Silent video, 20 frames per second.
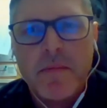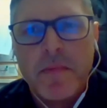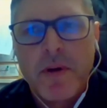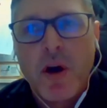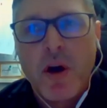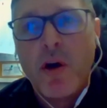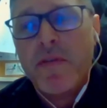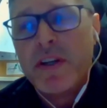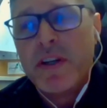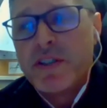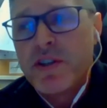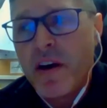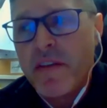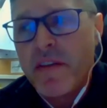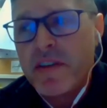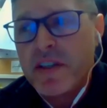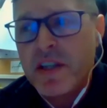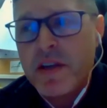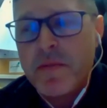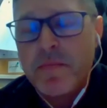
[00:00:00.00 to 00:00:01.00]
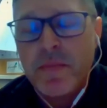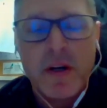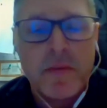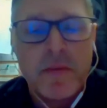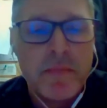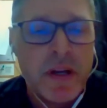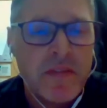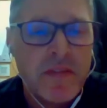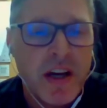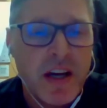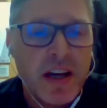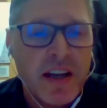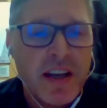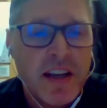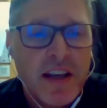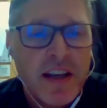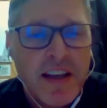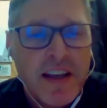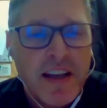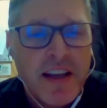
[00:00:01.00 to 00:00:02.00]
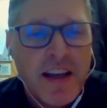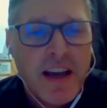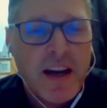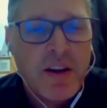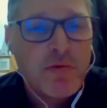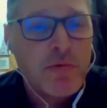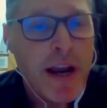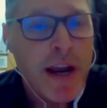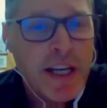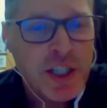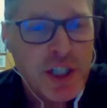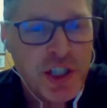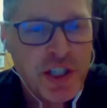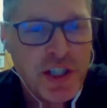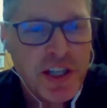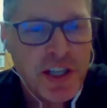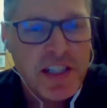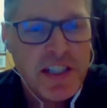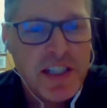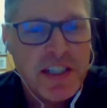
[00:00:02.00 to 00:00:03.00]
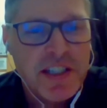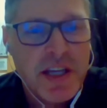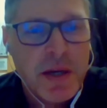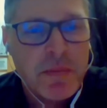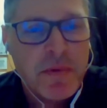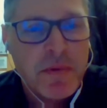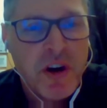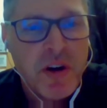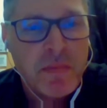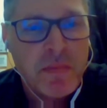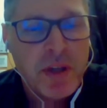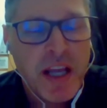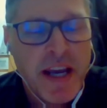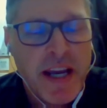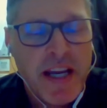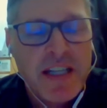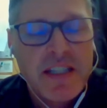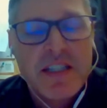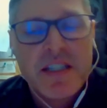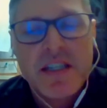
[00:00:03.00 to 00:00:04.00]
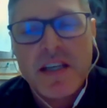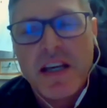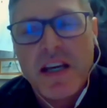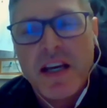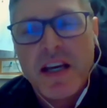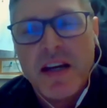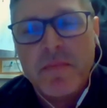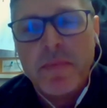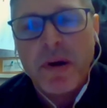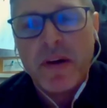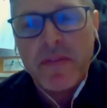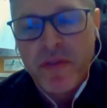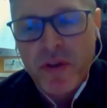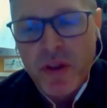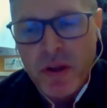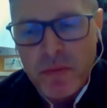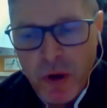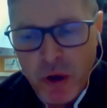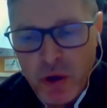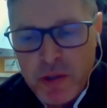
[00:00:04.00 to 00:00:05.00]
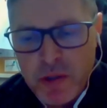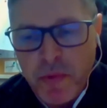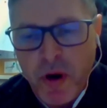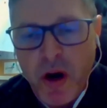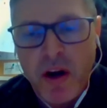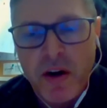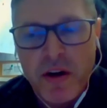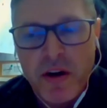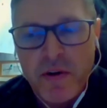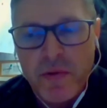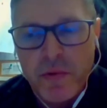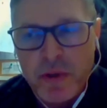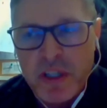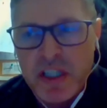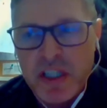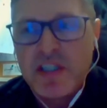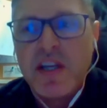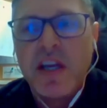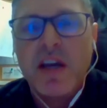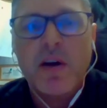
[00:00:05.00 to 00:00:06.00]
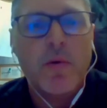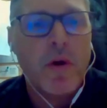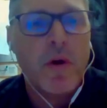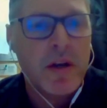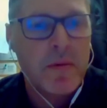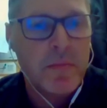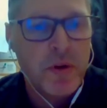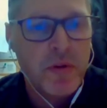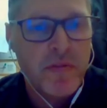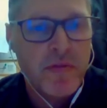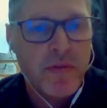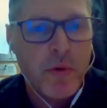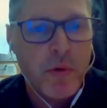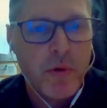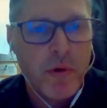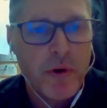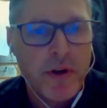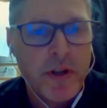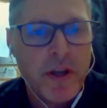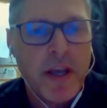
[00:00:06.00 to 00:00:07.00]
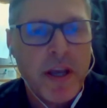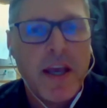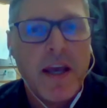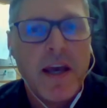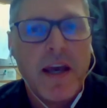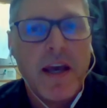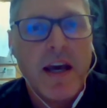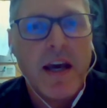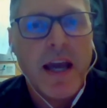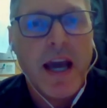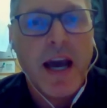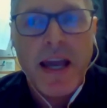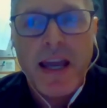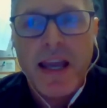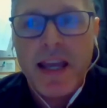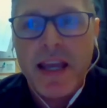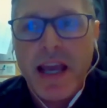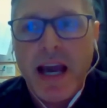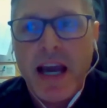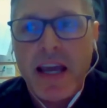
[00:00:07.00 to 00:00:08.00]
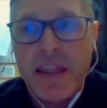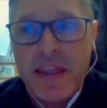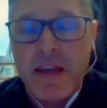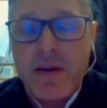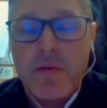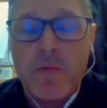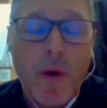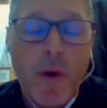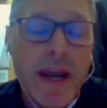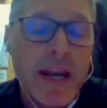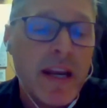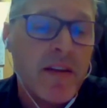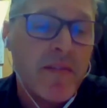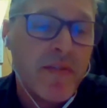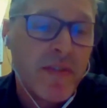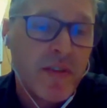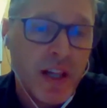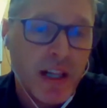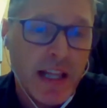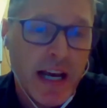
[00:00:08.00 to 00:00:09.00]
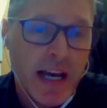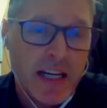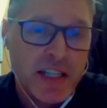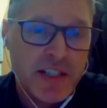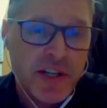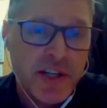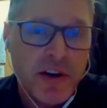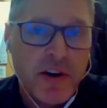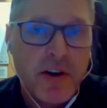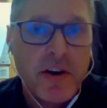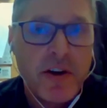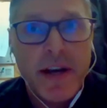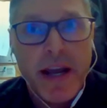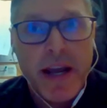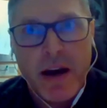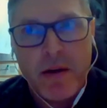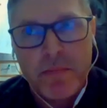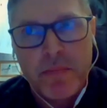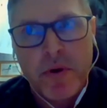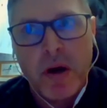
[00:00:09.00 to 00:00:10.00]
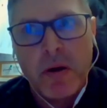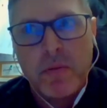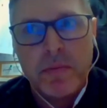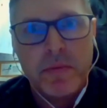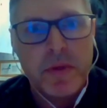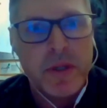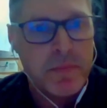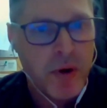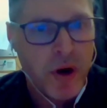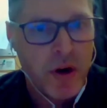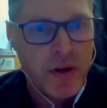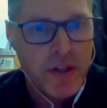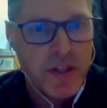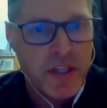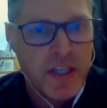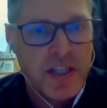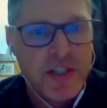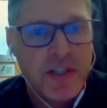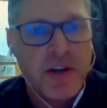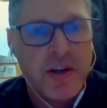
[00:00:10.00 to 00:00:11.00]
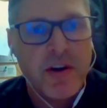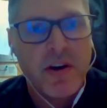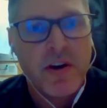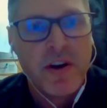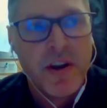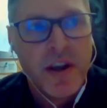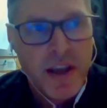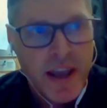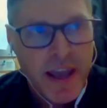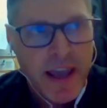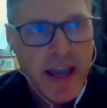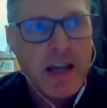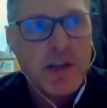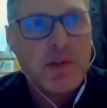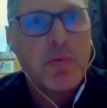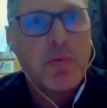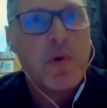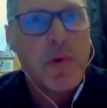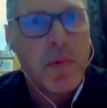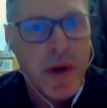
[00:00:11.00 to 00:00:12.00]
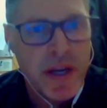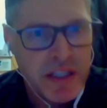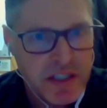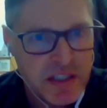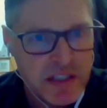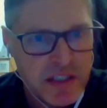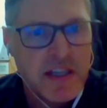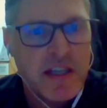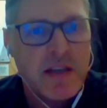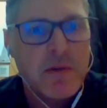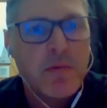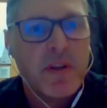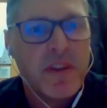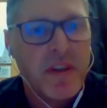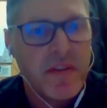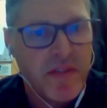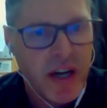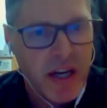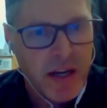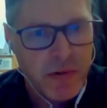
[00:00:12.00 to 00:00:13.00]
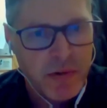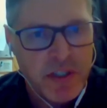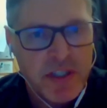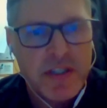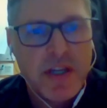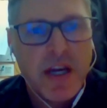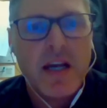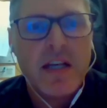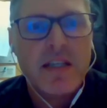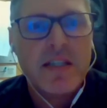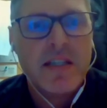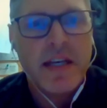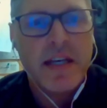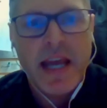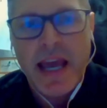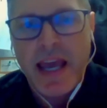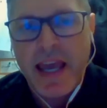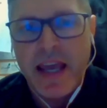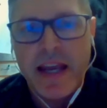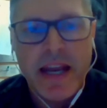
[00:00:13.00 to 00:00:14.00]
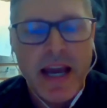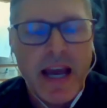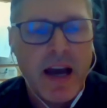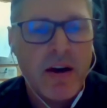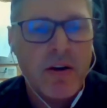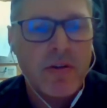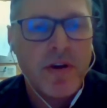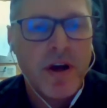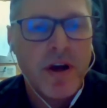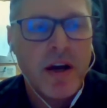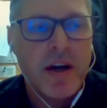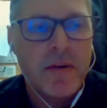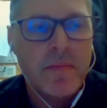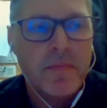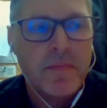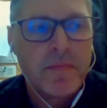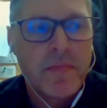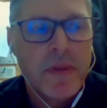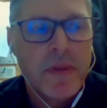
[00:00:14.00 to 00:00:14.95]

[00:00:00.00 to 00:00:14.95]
COVID's obviously put a bit of a wrench into some of our plans, but for the most part, we still want to move forward. I think waiting for the last year and now probably part of this year, as we wait to see what the virus does and how